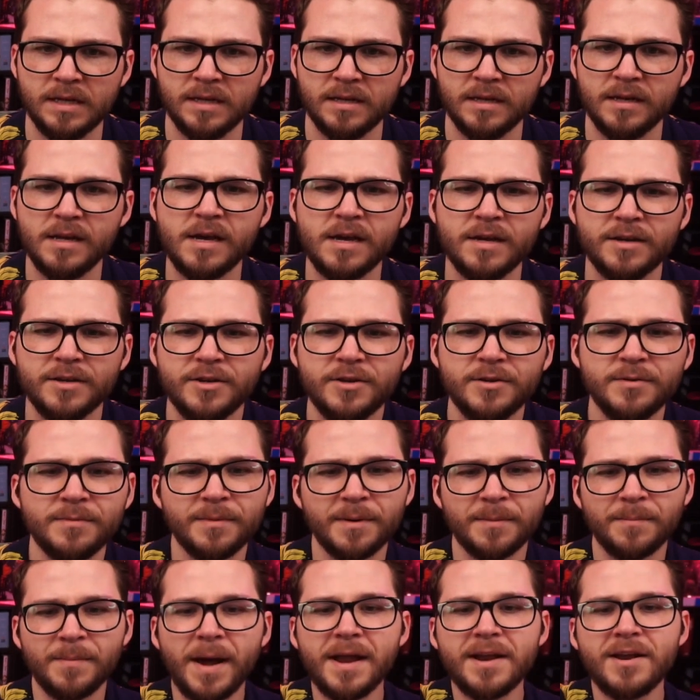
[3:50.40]
Nah,
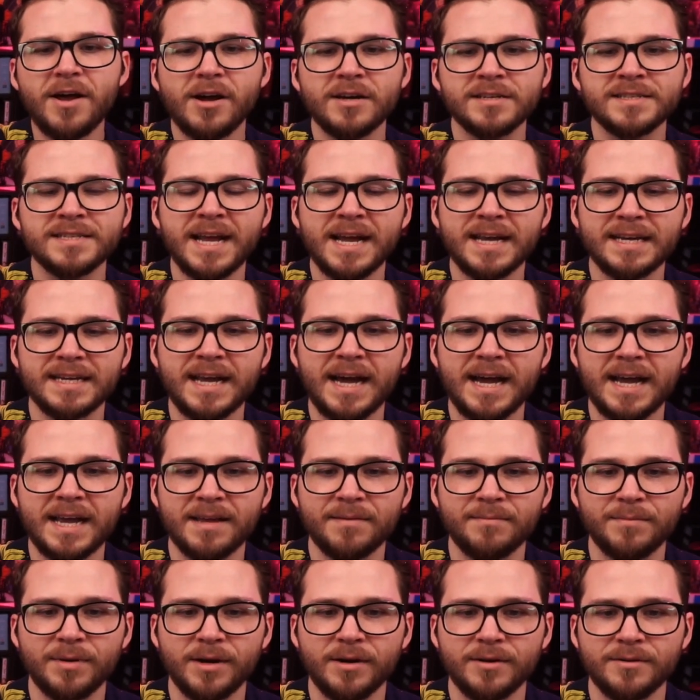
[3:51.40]
dude. My dog's not
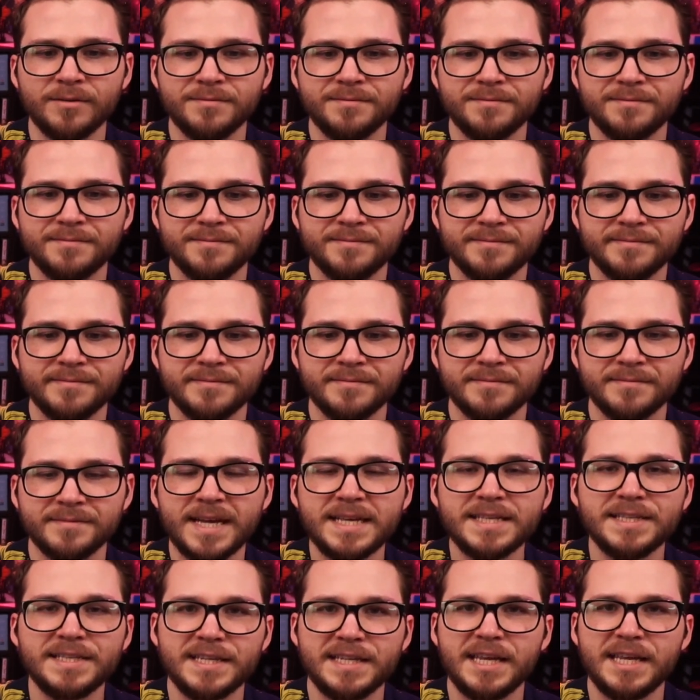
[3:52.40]
dying, bro.
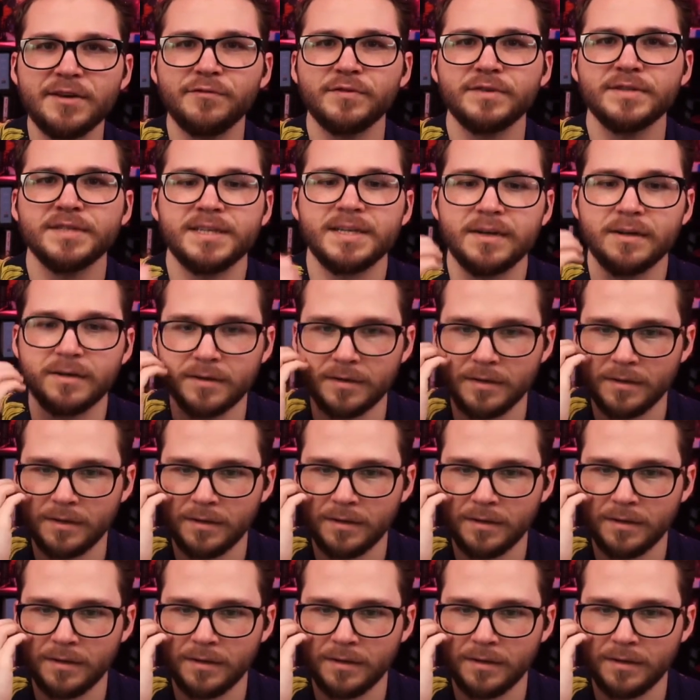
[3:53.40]
That's the difference here.